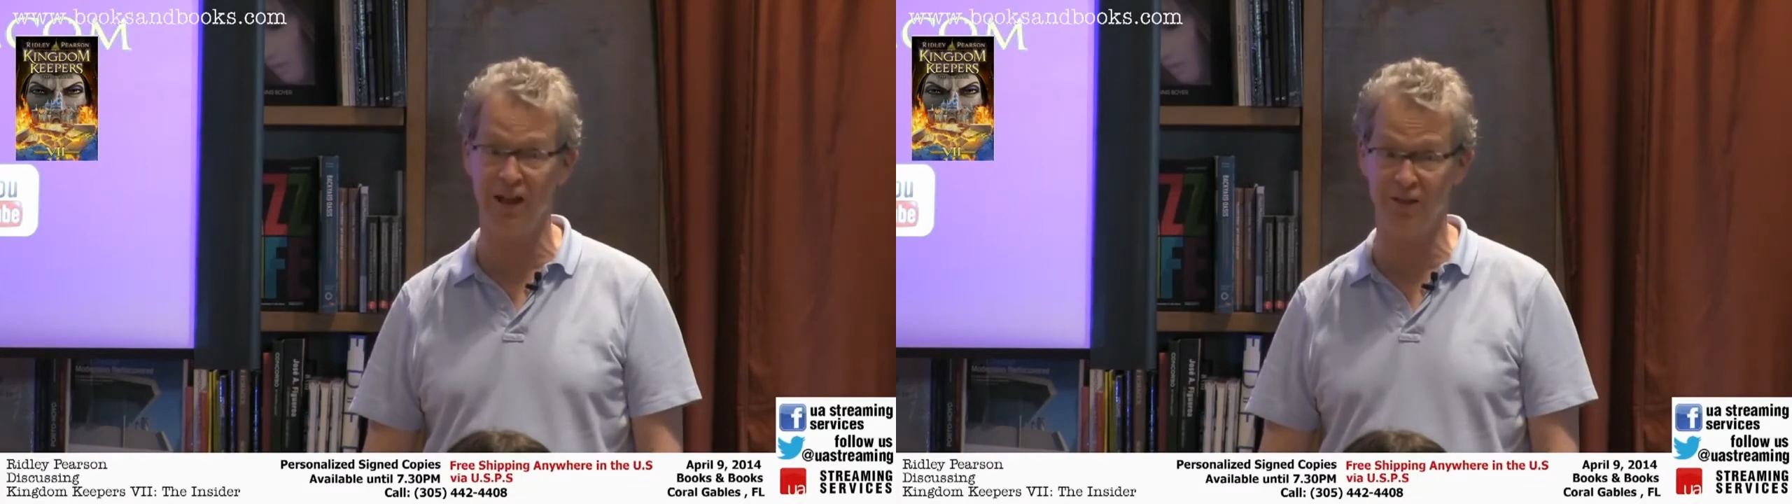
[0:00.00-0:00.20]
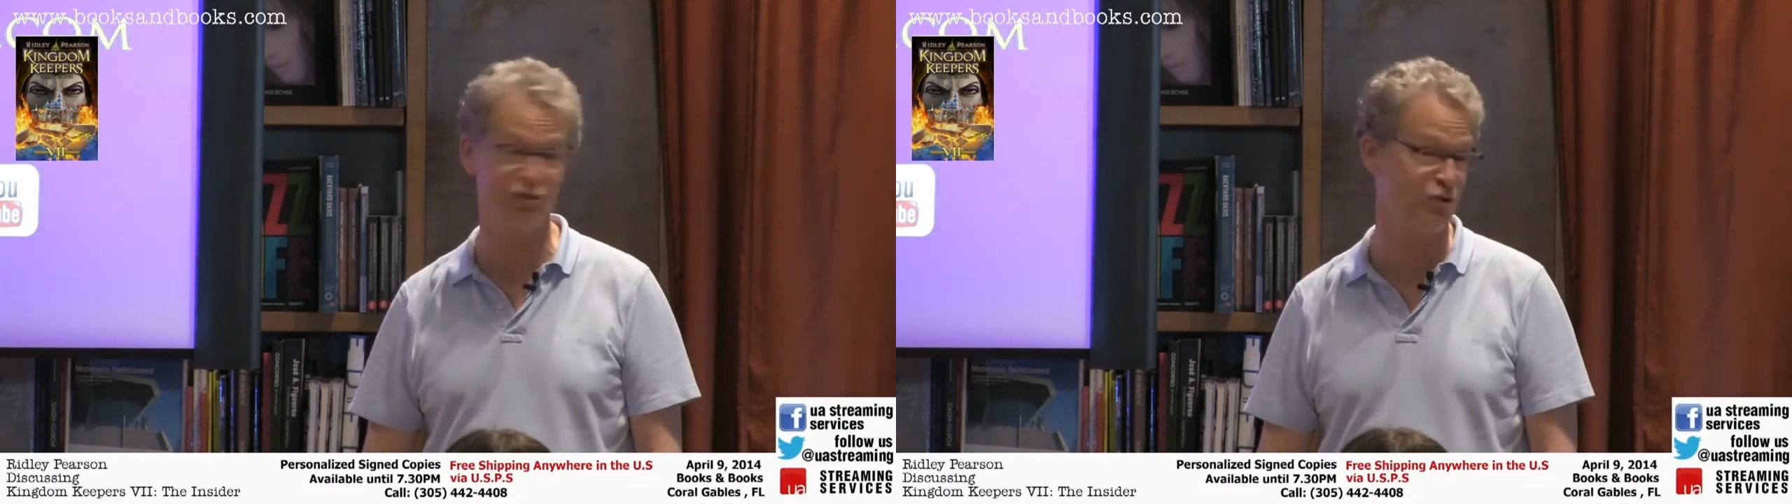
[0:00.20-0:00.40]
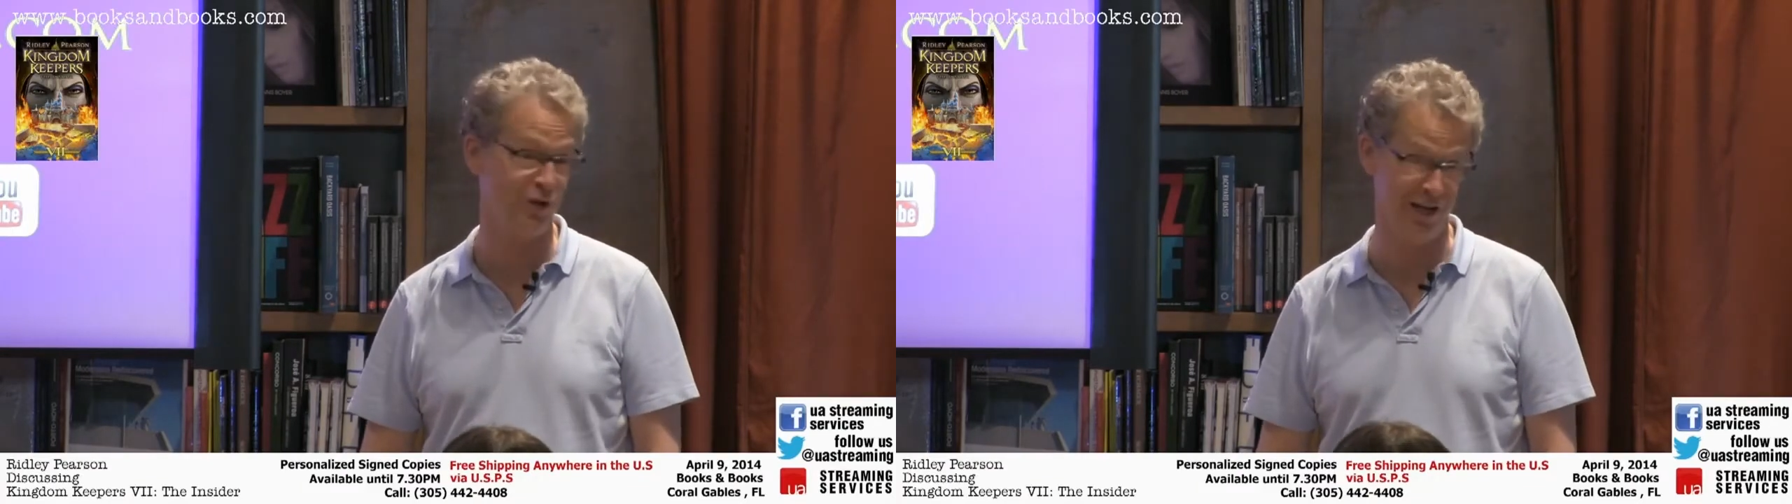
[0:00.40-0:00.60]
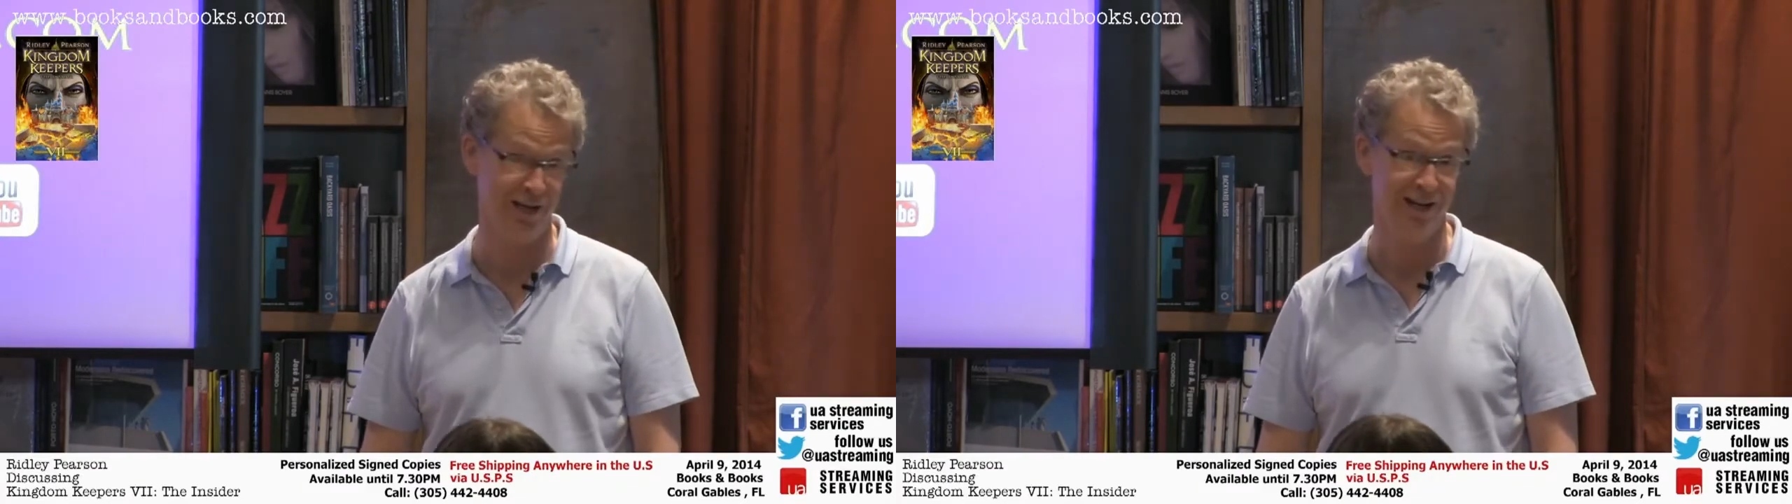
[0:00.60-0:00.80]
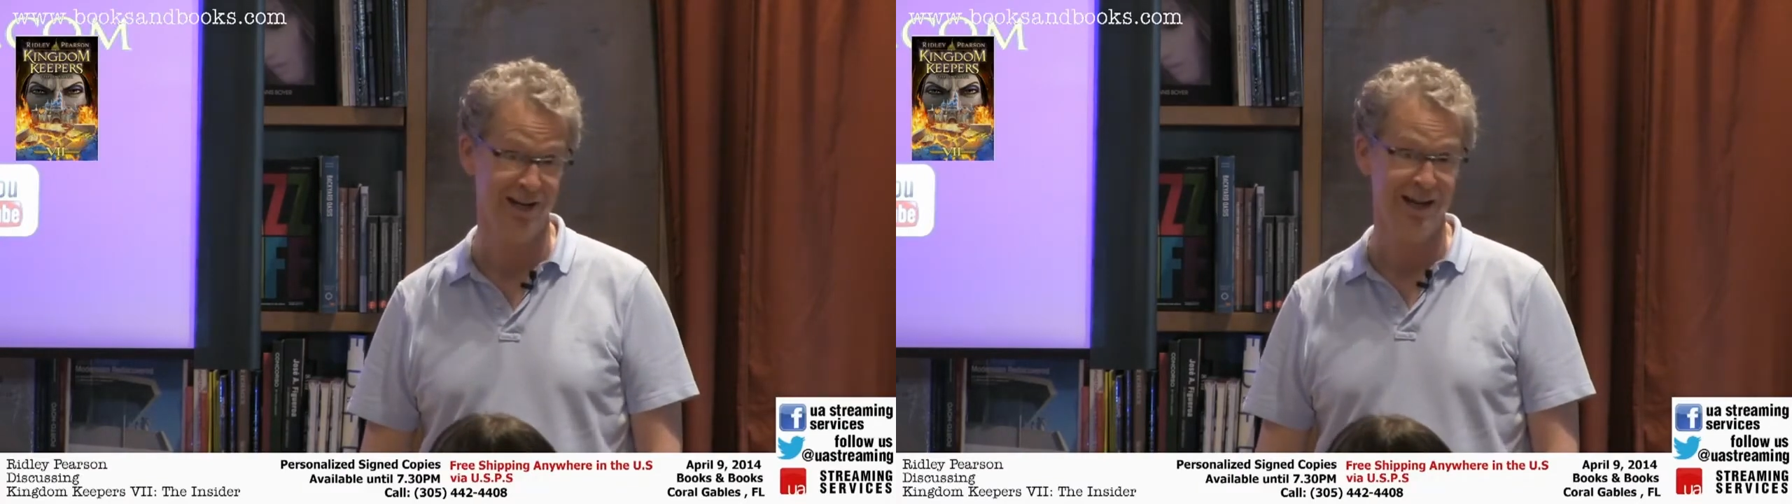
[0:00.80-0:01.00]
of this tree.
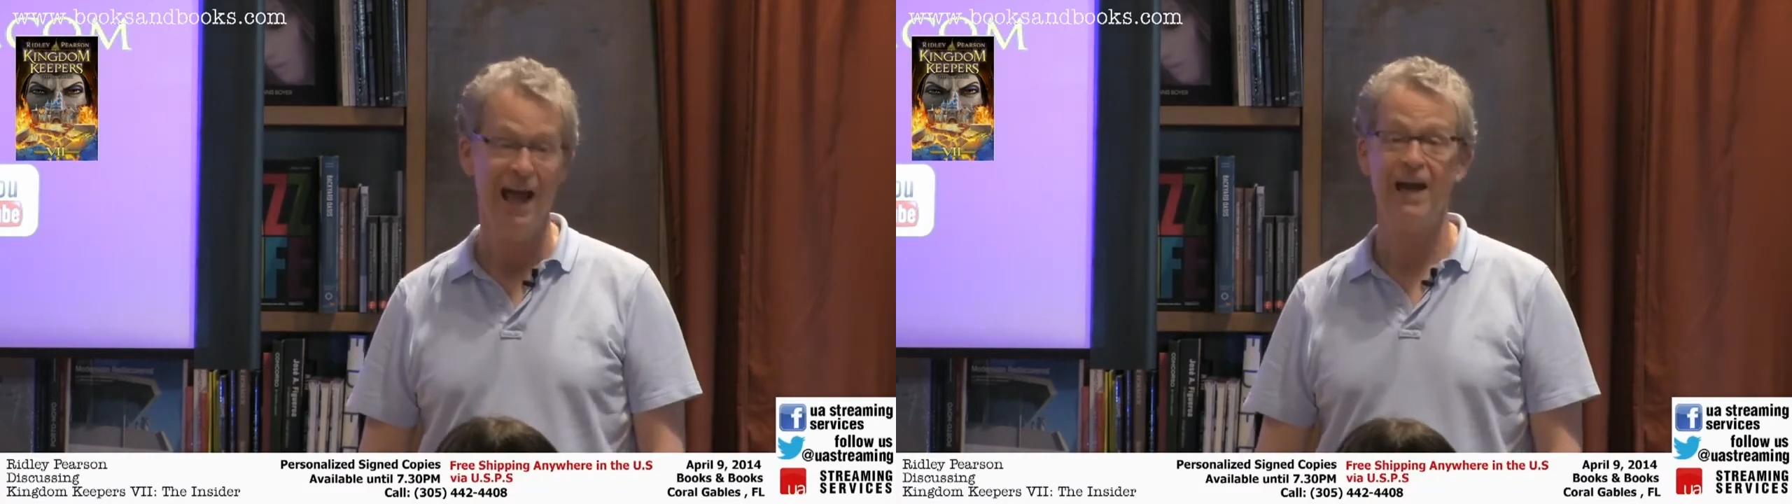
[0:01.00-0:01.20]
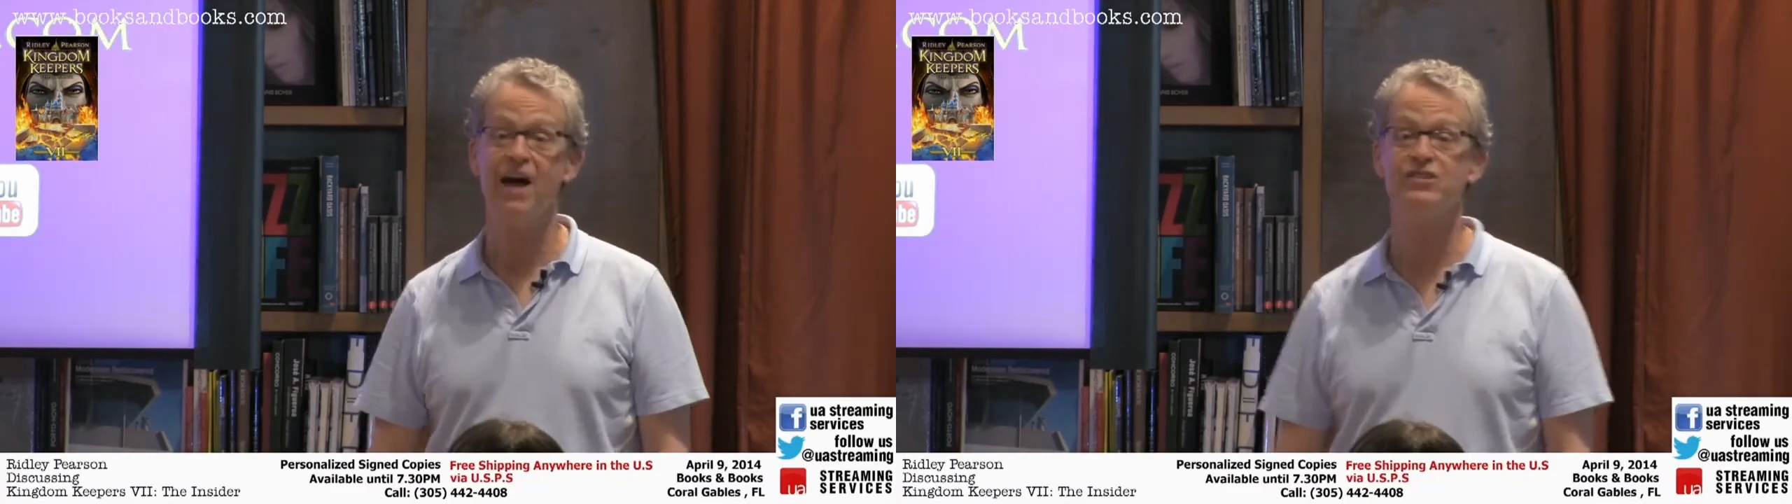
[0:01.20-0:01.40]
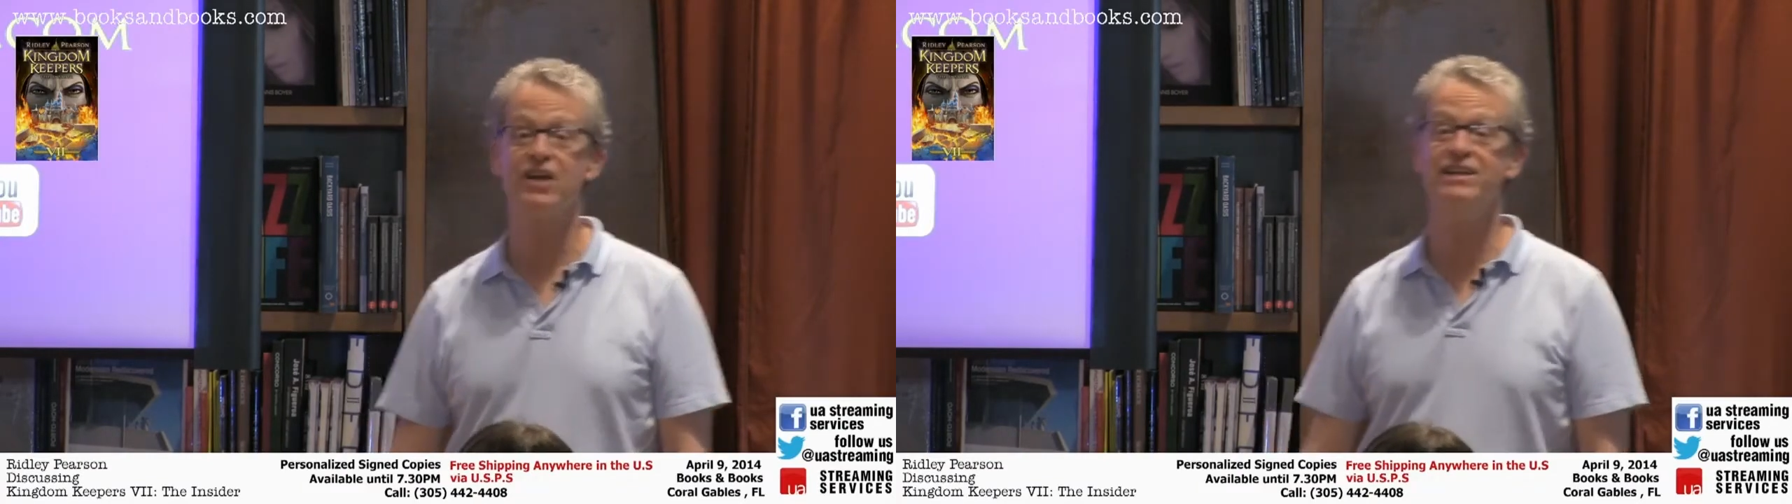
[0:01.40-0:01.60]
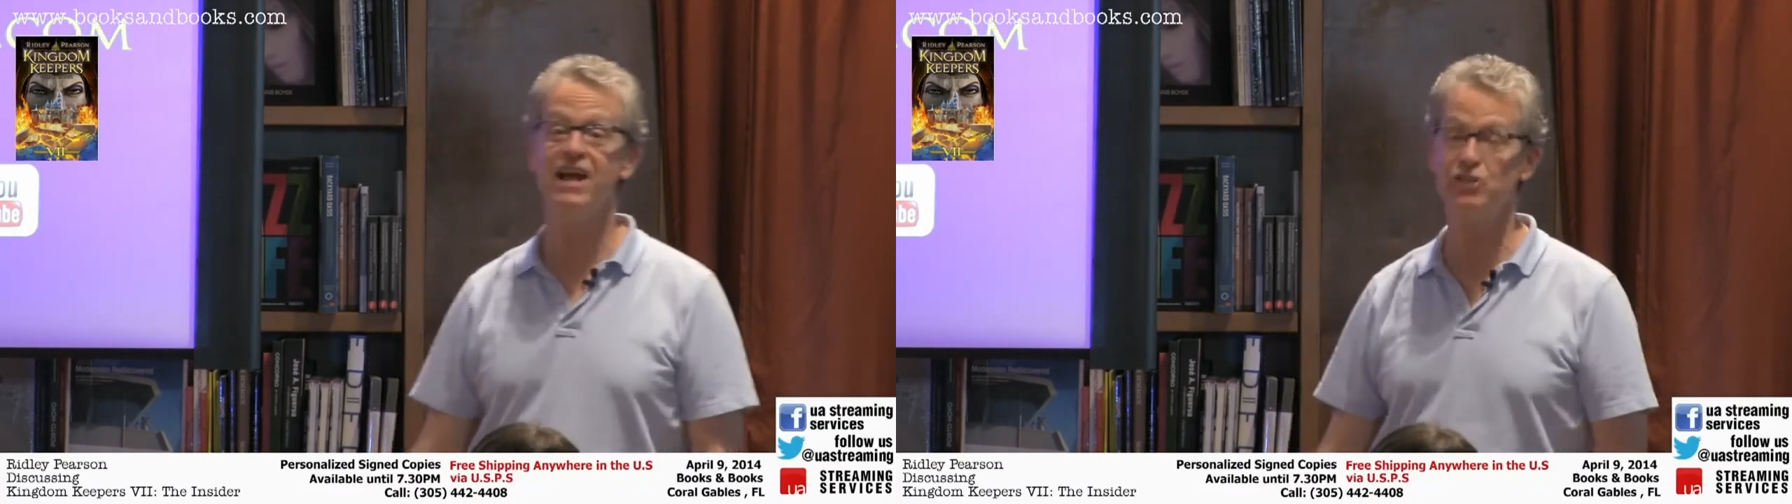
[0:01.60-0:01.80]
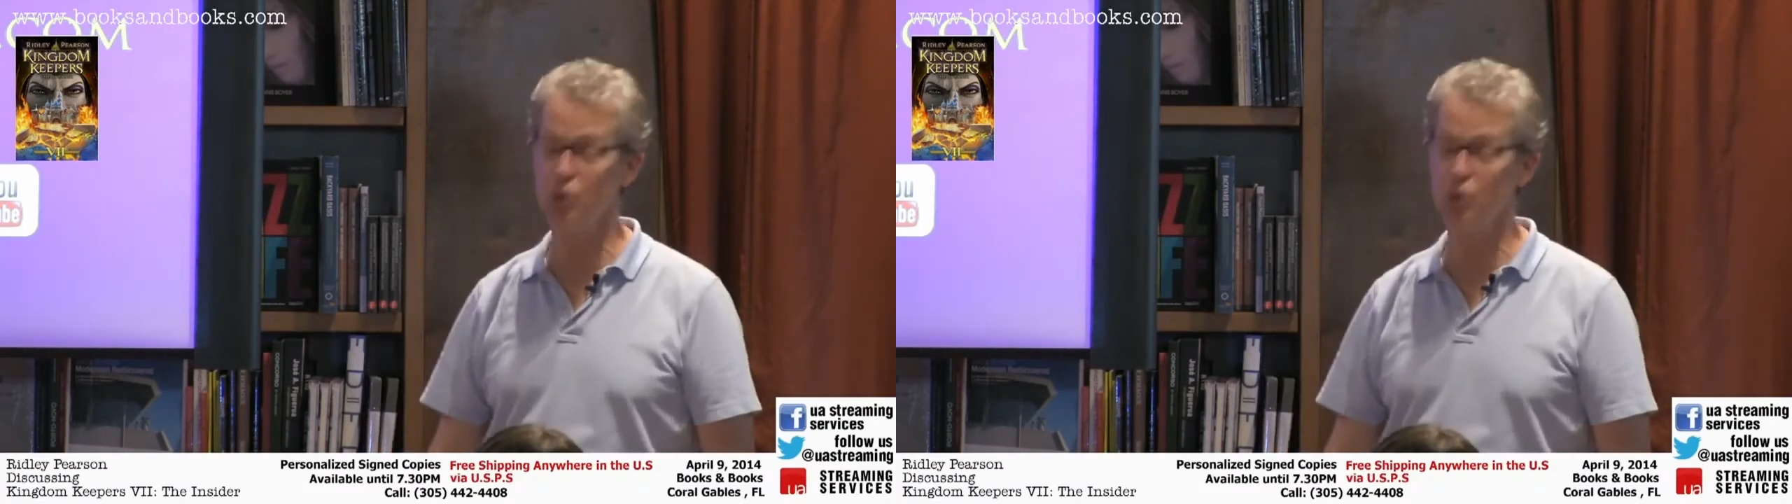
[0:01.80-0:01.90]
And I said, yes, you